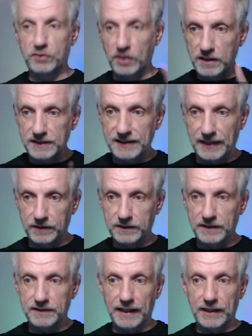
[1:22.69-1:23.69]
Turns out
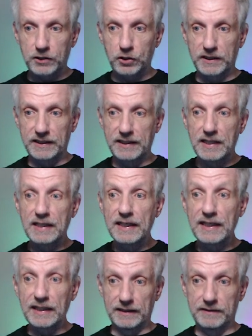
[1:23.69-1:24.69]
it's actually
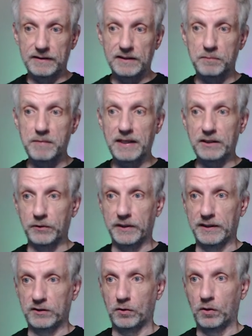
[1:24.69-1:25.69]
here in this menu
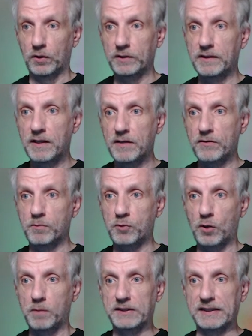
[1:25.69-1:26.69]
here. So on the
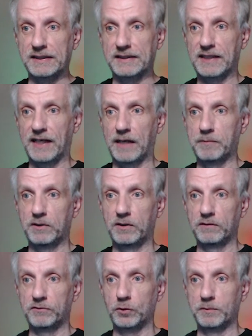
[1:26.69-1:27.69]
properties tab
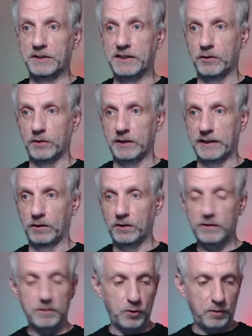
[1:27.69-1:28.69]
of your material here,
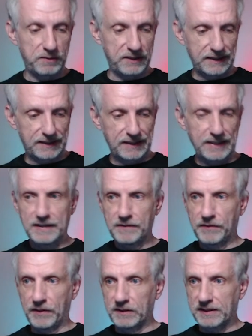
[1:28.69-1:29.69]
on the properties,
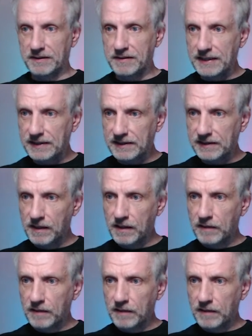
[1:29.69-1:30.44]
there is this